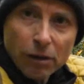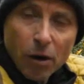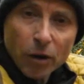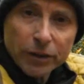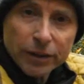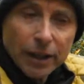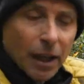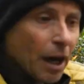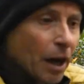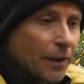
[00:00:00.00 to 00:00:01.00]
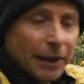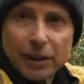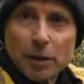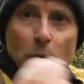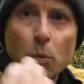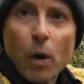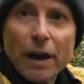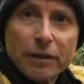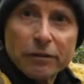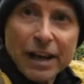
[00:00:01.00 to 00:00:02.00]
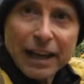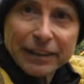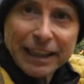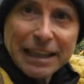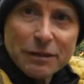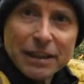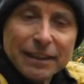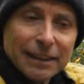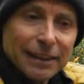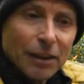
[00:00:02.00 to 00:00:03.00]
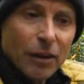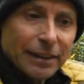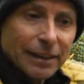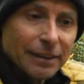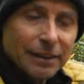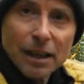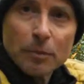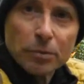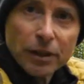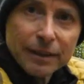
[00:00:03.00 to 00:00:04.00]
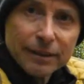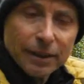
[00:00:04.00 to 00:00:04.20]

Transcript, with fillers: grass, that's going to be waving around even in the slightest breeze.